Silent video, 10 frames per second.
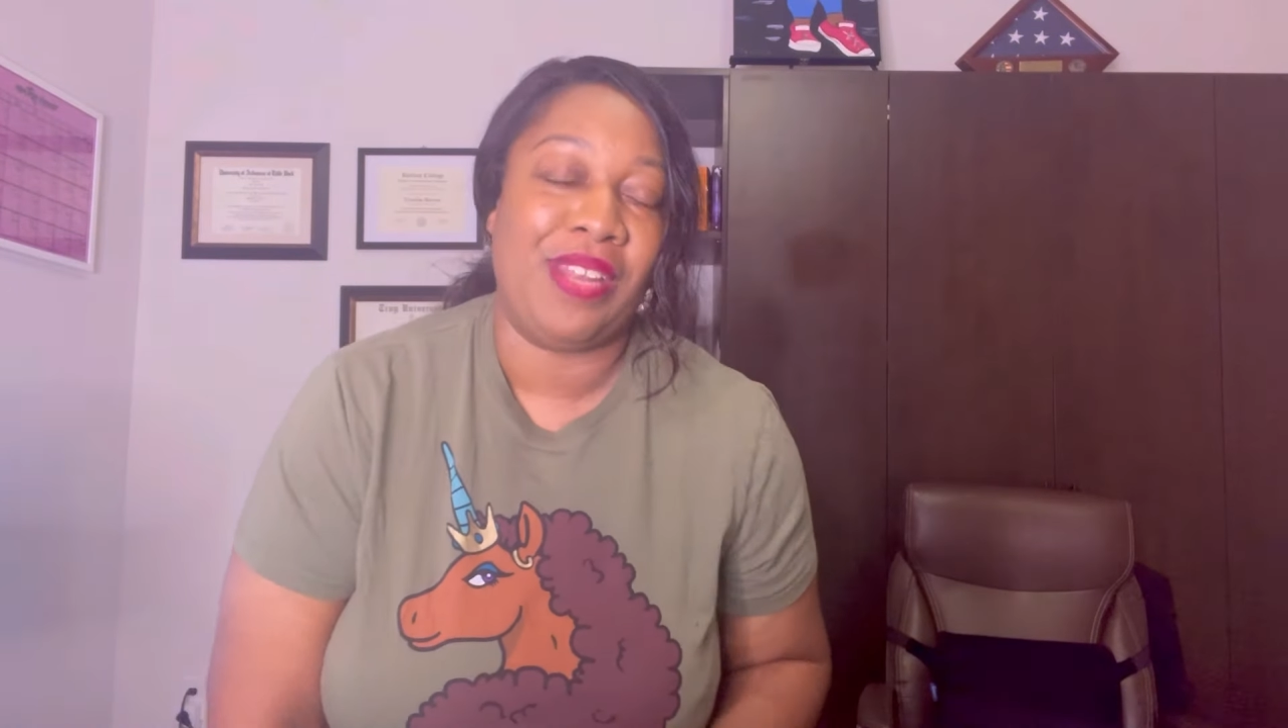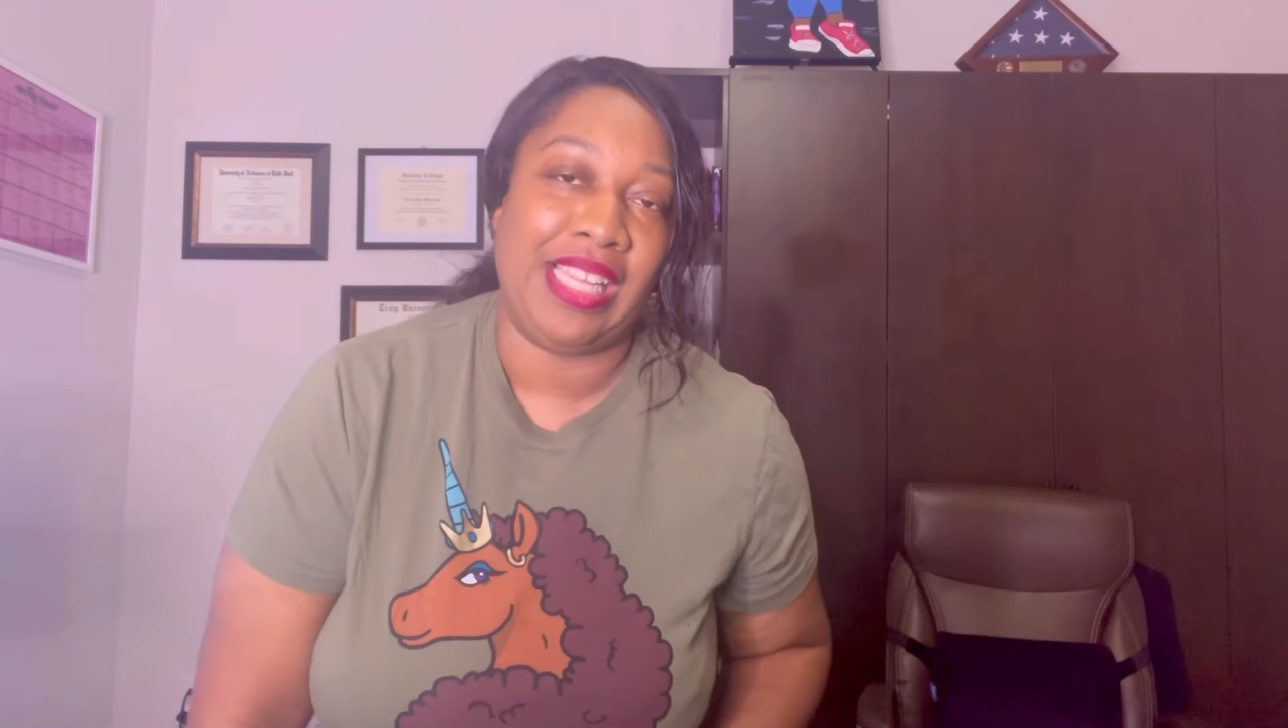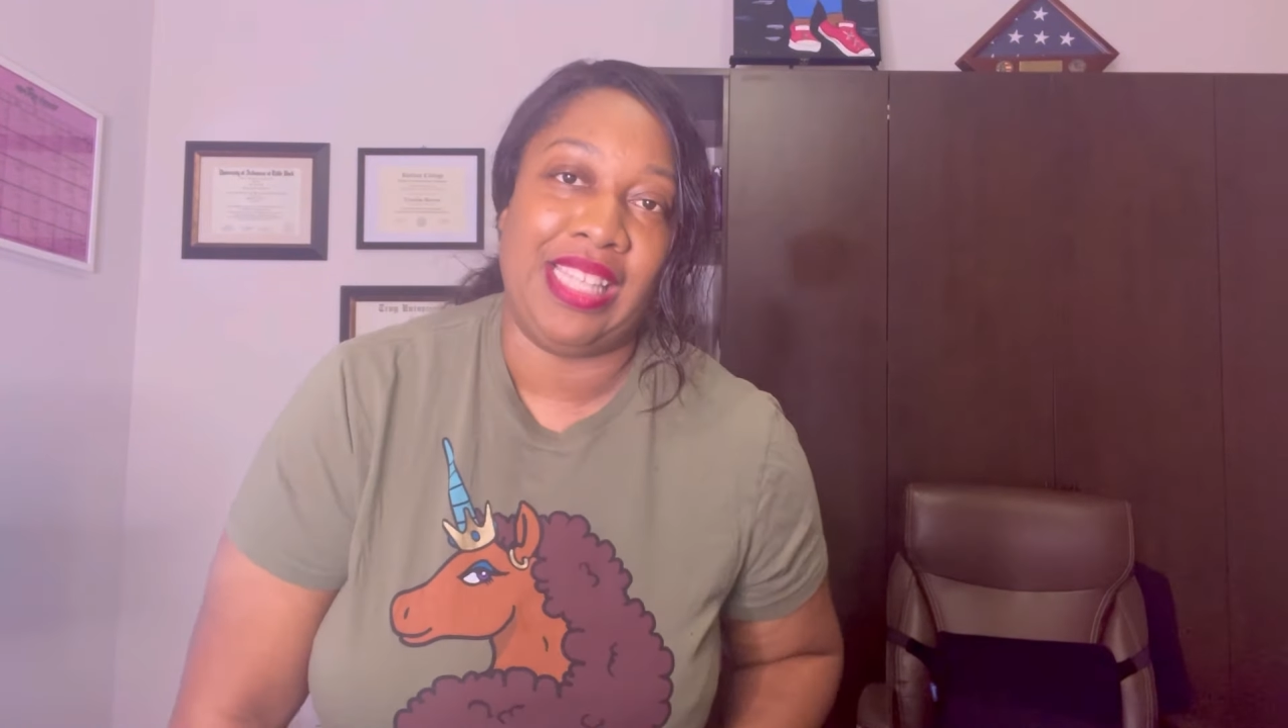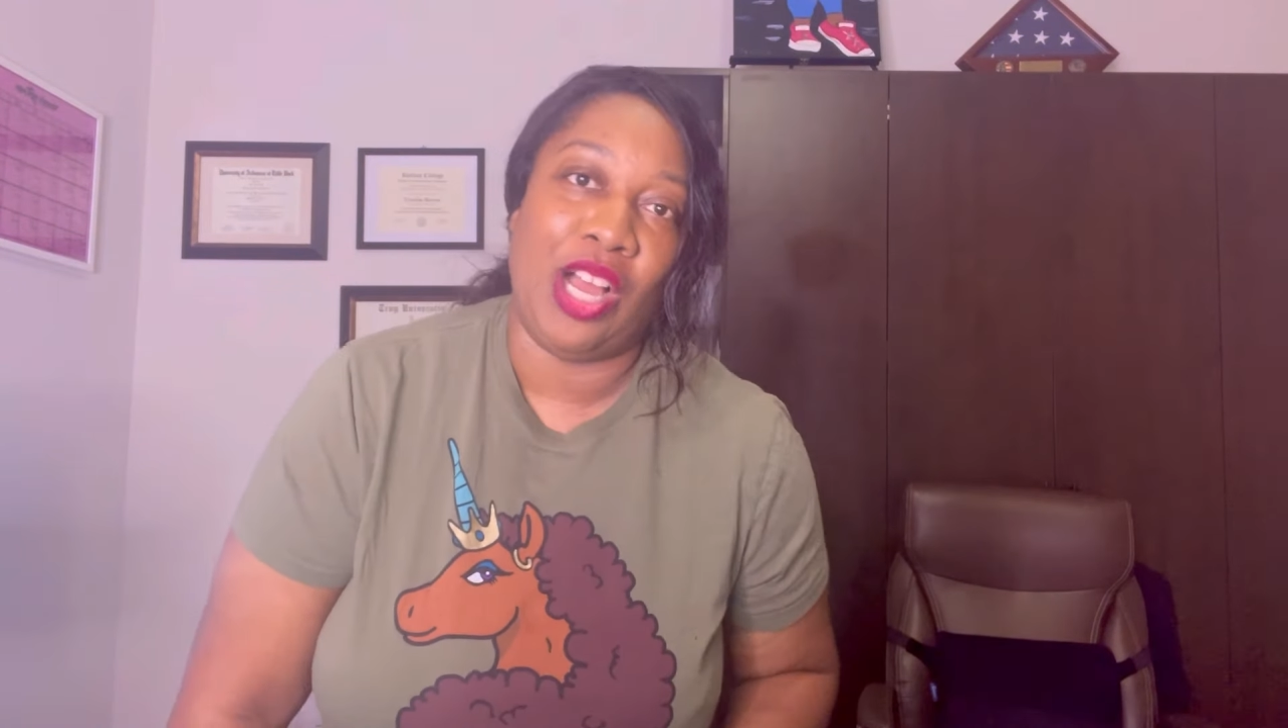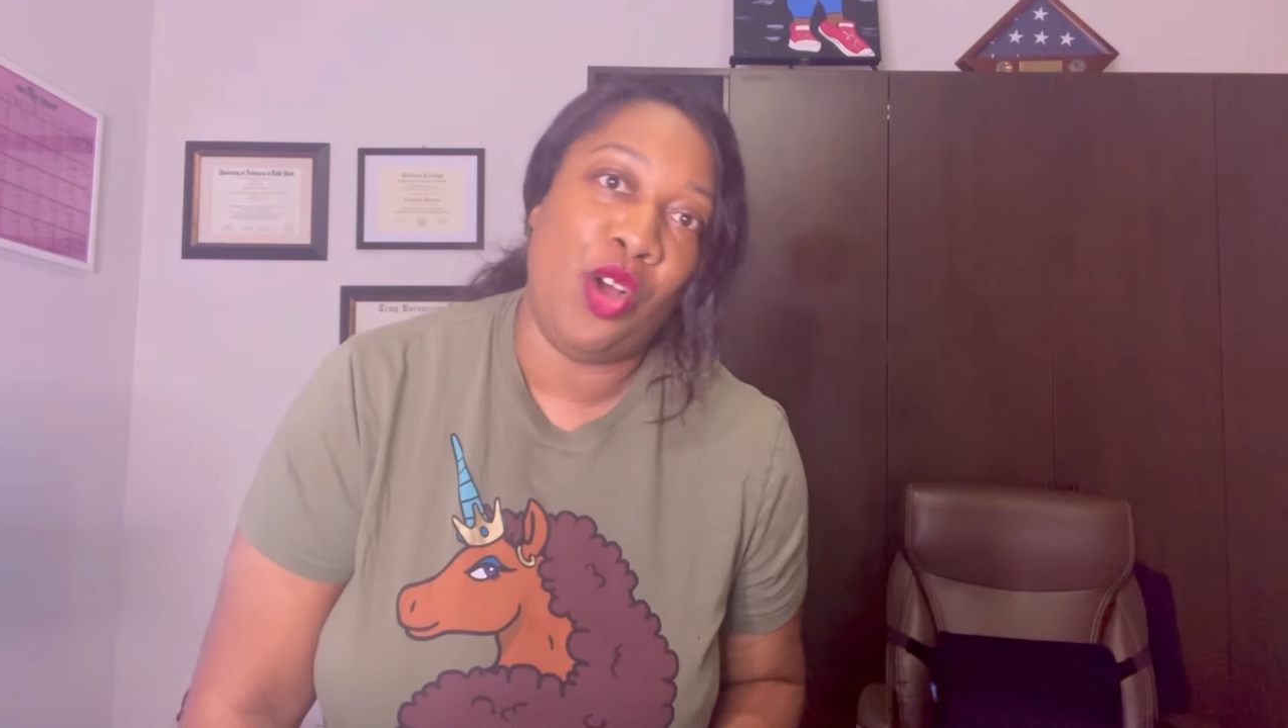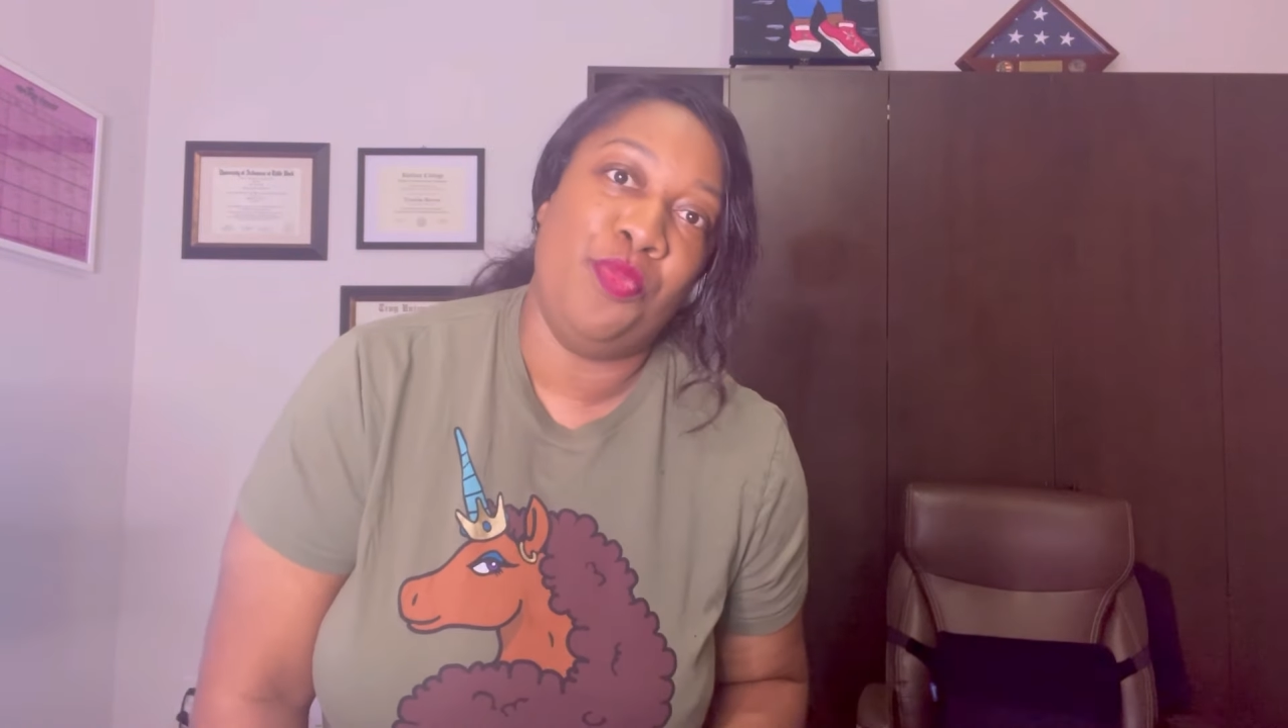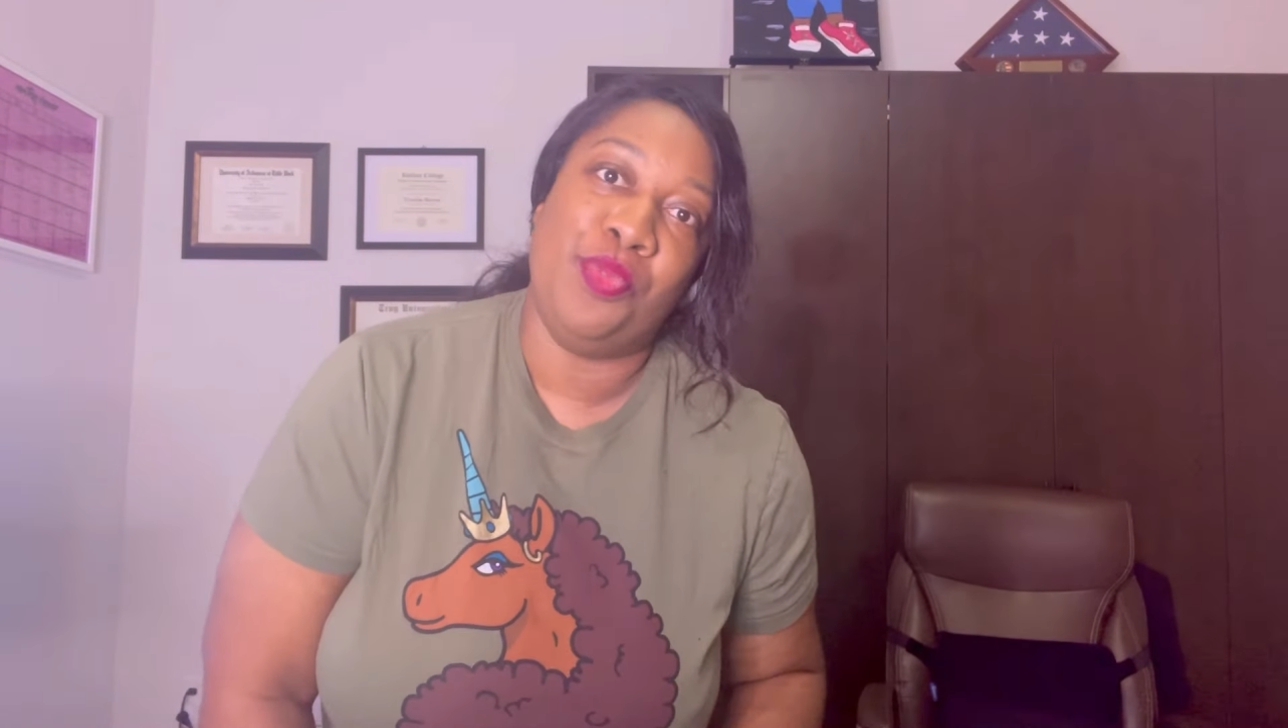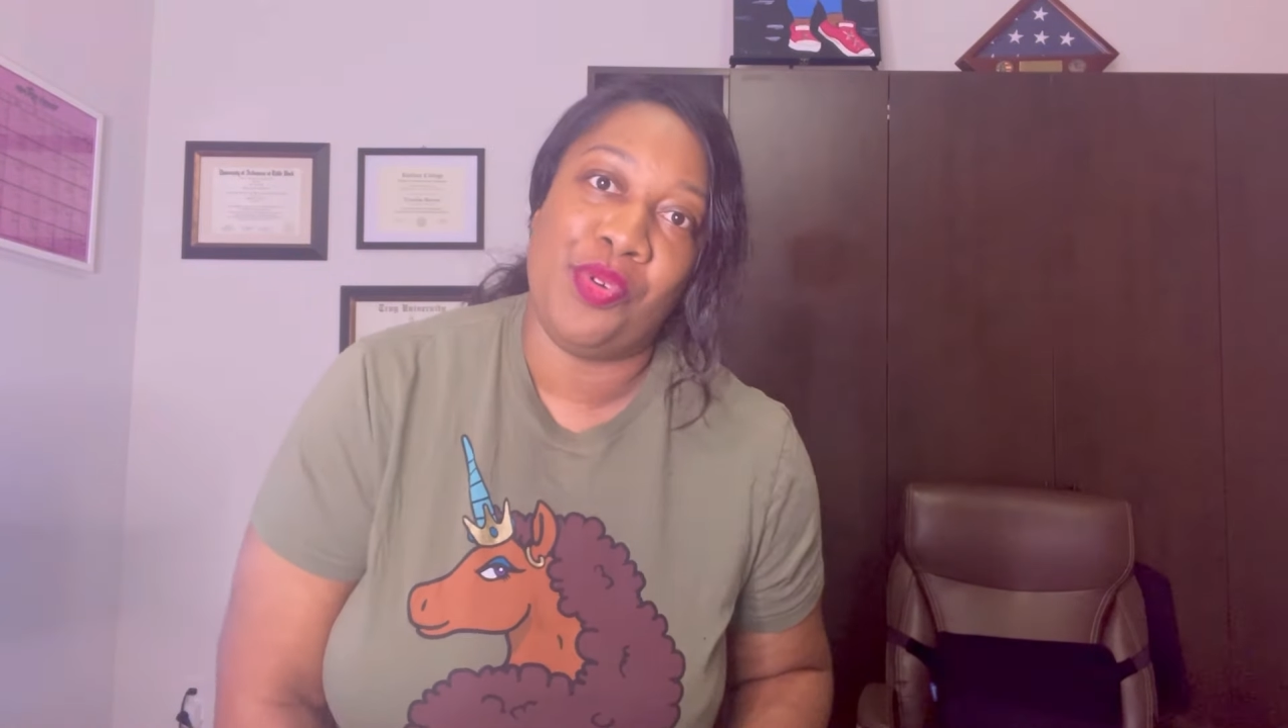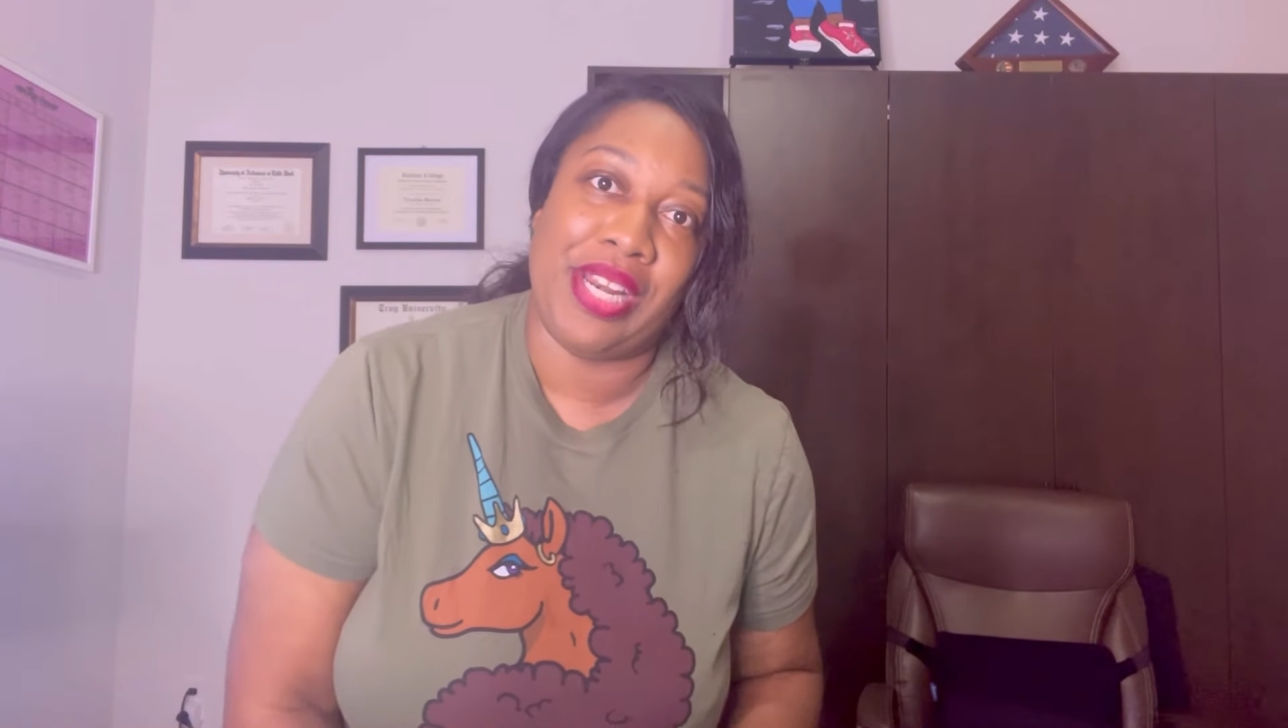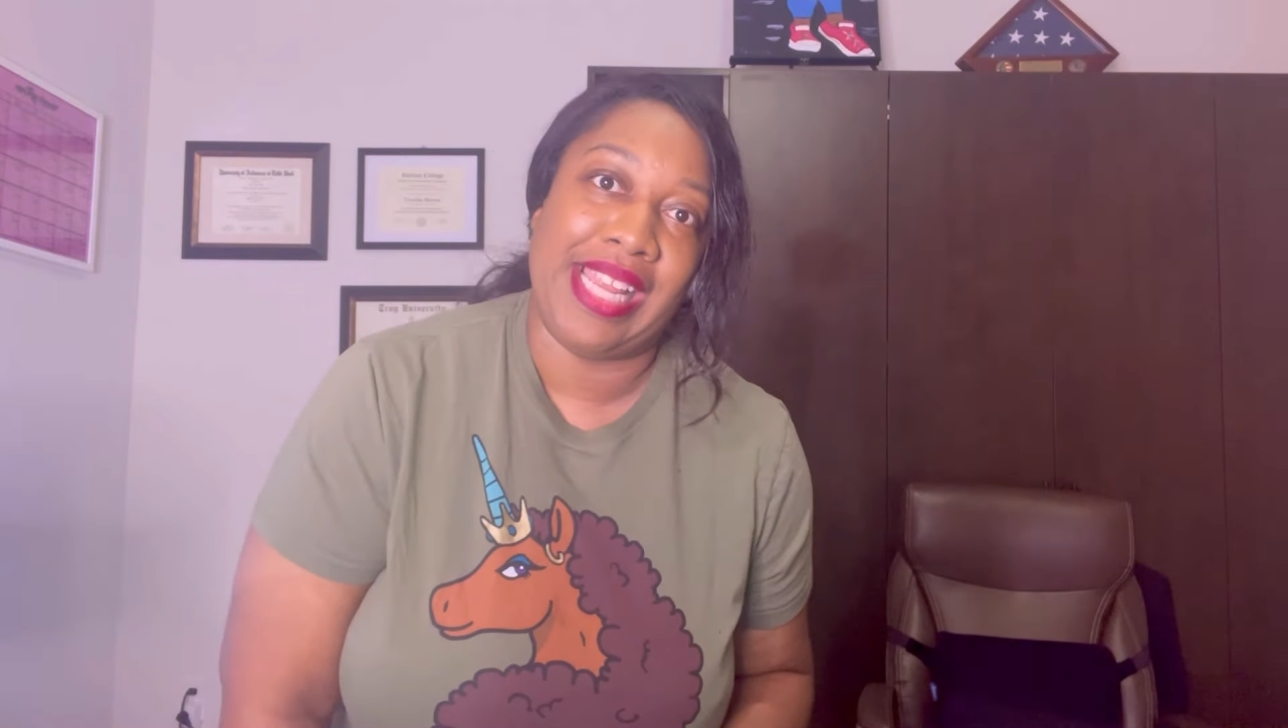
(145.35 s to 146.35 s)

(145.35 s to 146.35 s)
like the onboard